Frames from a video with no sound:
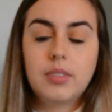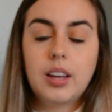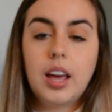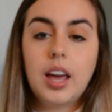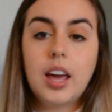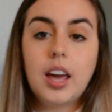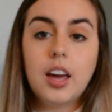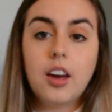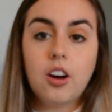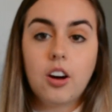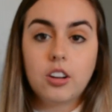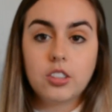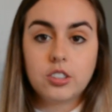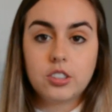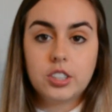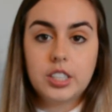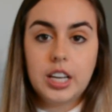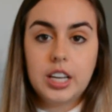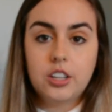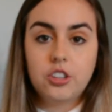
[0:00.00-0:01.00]
a
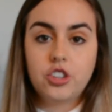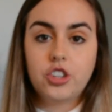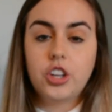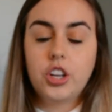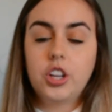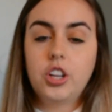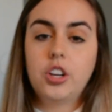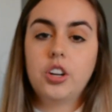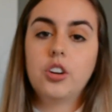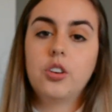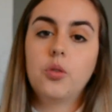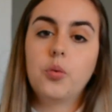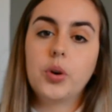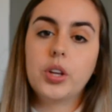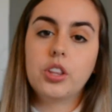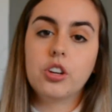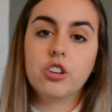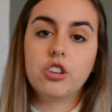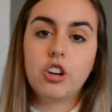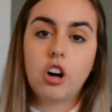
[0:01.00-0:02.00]
consultation
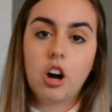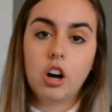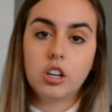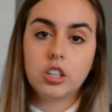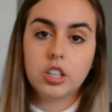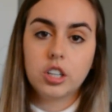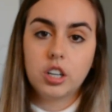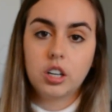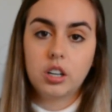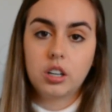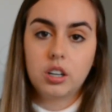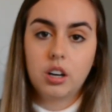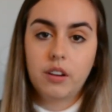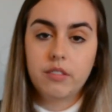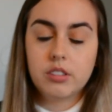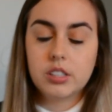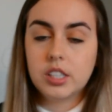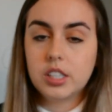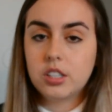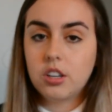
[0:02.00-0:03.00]
with your doctor.
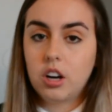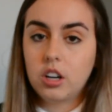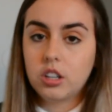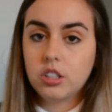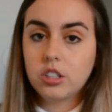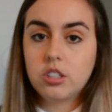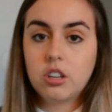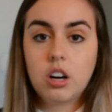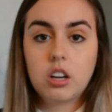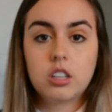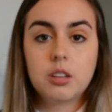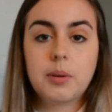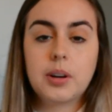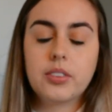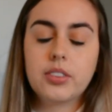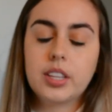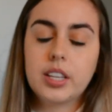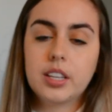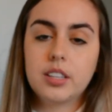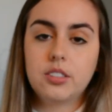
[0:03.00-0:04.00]
Obviously talk to your doctor
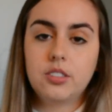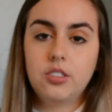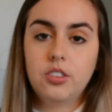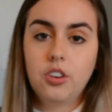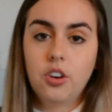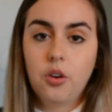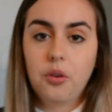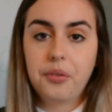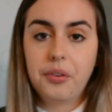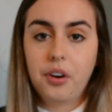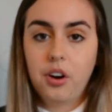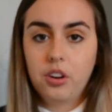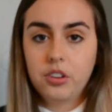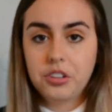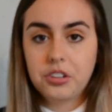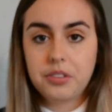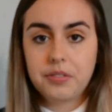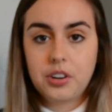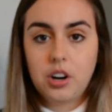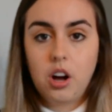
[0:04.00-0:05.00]
about this. You can go over all your
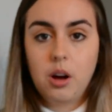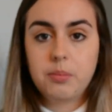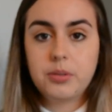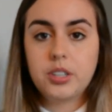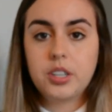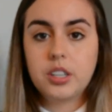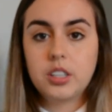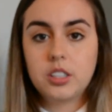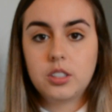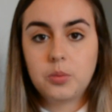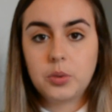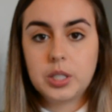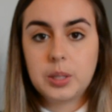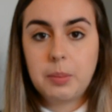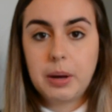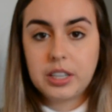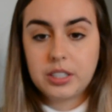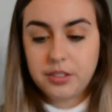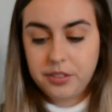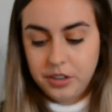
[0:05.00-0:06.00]
different options, what's
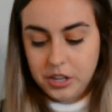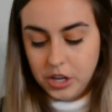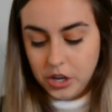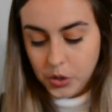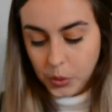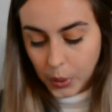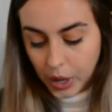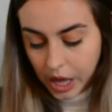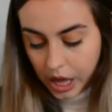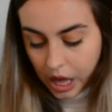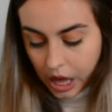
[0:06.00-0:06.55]
best for you.